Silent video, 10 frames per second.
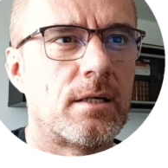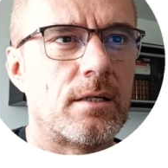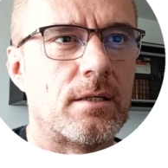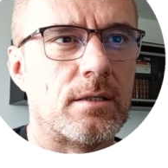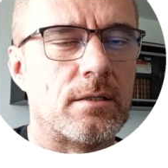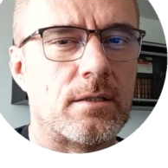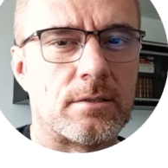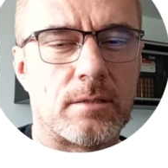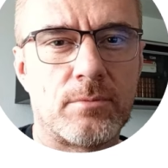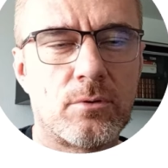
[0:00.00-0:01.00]

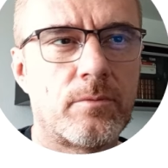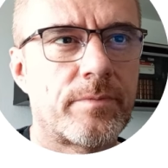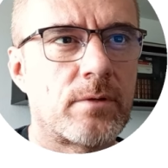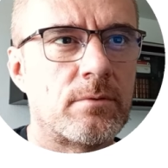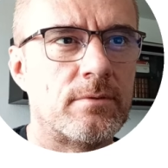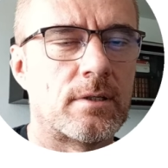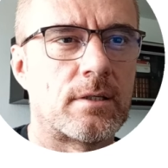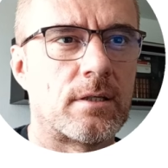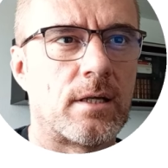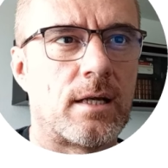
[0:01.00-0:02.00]
as a blue with the
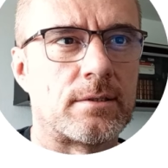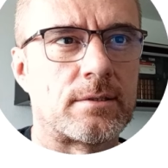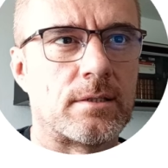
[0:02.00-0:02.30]
class